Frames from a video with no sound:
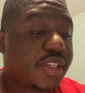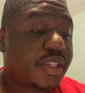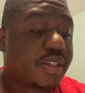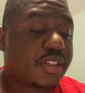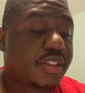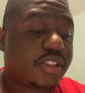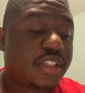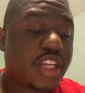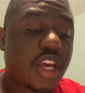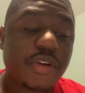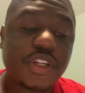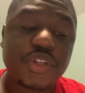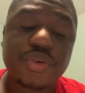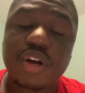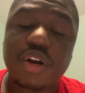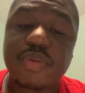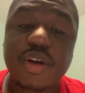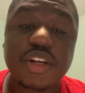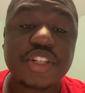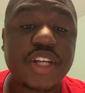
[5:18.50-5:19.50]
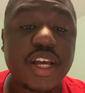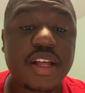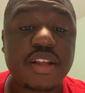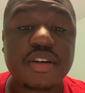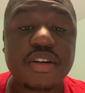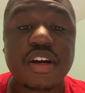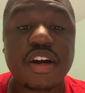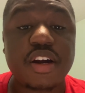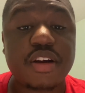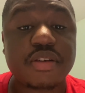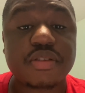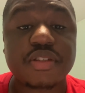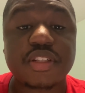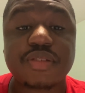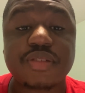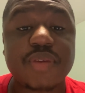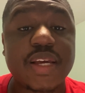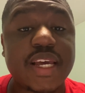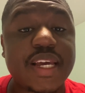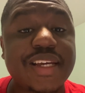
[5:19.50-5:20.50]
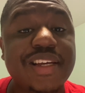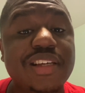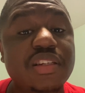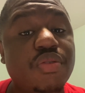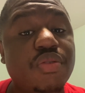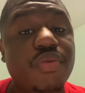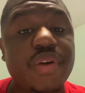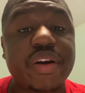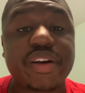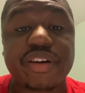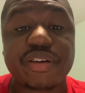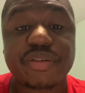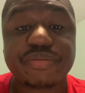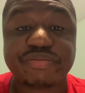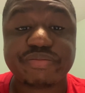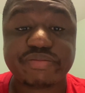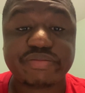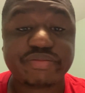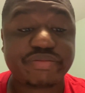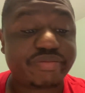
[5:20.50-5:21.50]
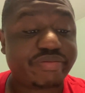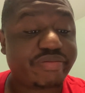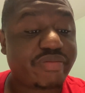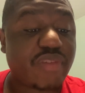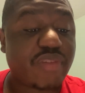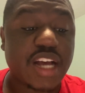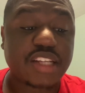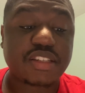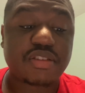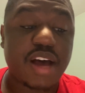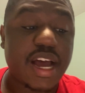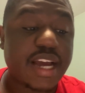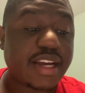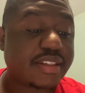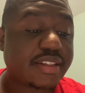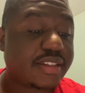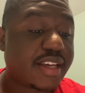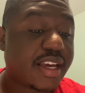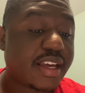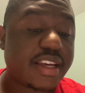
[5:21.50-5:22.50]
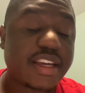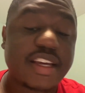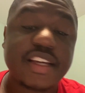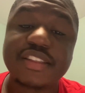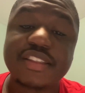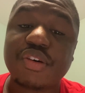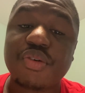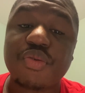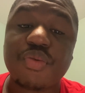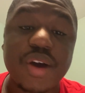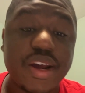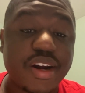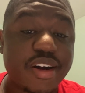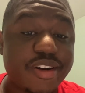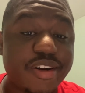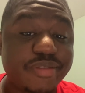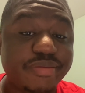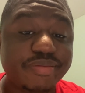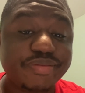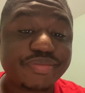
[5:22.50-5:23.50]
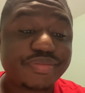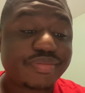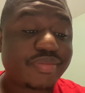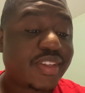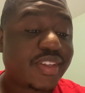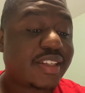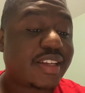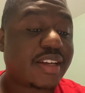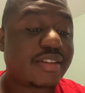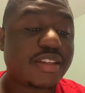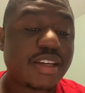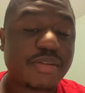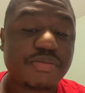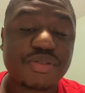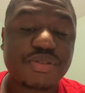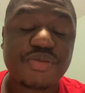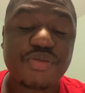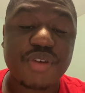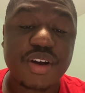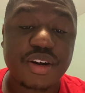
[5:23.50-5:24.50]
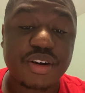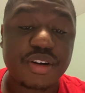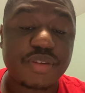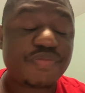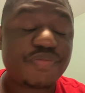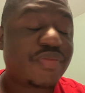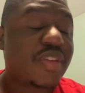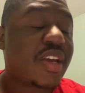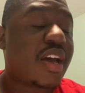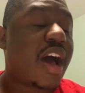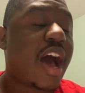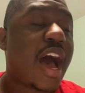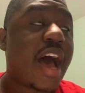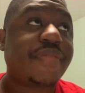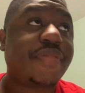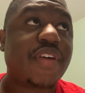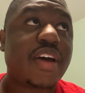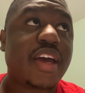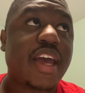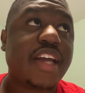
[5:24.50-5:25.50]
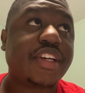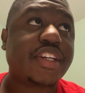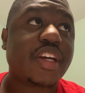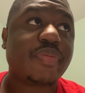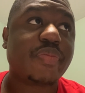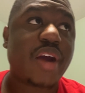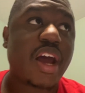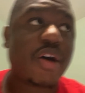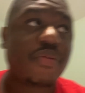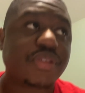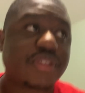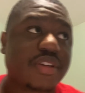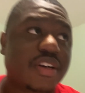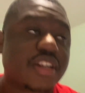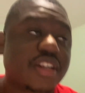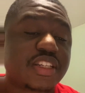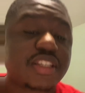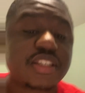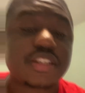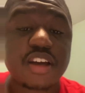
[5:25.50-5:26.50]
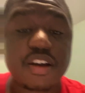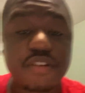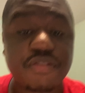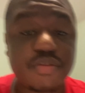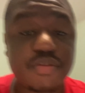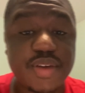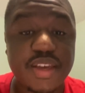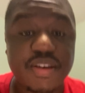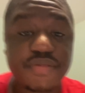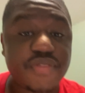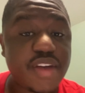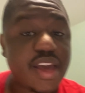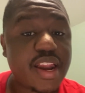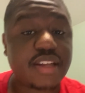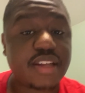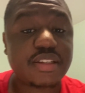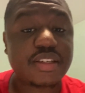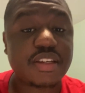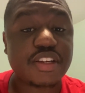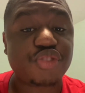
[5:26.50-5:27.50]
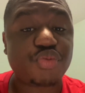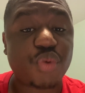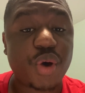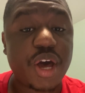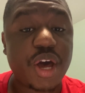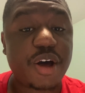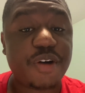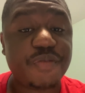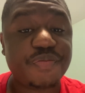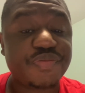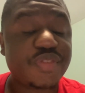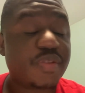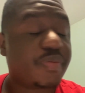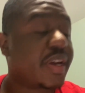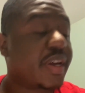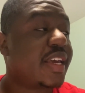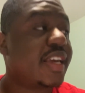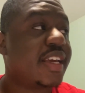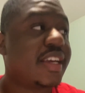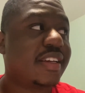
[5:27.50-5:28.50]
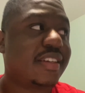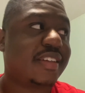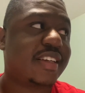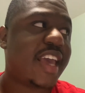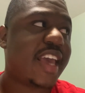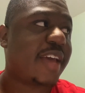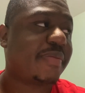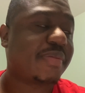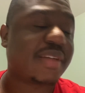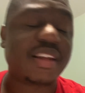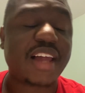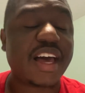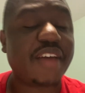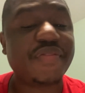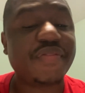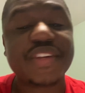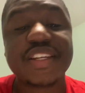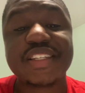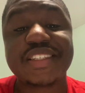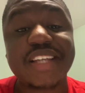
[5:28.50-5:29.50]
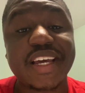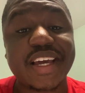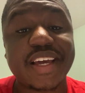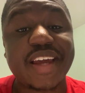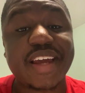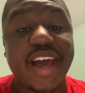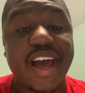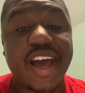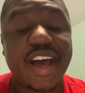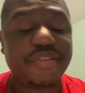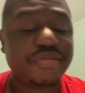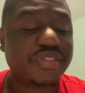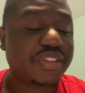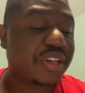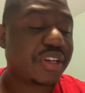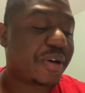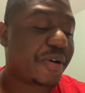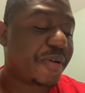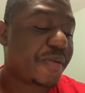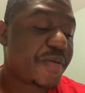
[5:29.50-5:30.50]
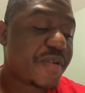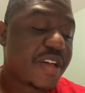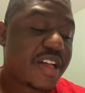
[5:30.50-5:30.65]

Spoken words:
Say what you want about Jalen Hurts, man. He's a winner. That's all I can say. He's a winner. That team's a winner. I thought A.J. Brown was going to suck for me in fantasy as well, but he came to life in the second half. So,